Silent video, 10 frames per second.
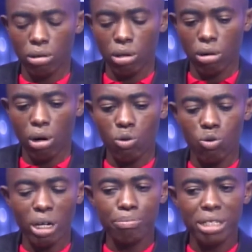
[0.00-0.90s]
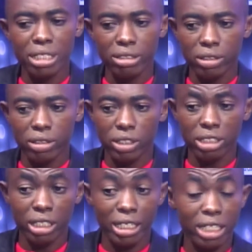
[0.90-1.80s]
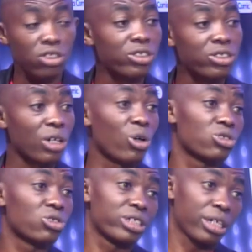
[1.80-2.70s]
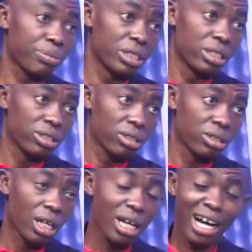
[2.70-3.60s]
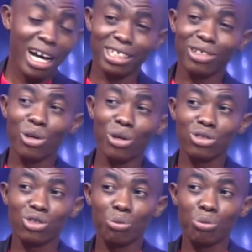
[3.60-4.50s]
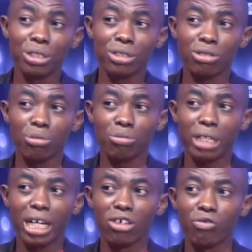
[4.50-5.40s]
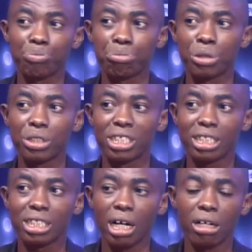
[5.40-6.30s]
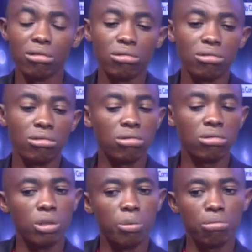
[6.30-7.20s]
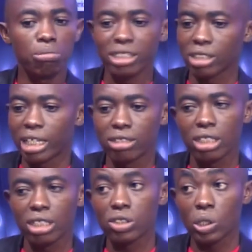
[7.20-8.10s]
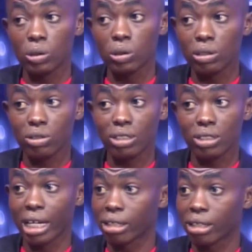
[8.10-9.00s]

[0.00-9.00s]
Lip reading: on what basis these elections are going to take place. Are they going to be some kind of political marginalization, just like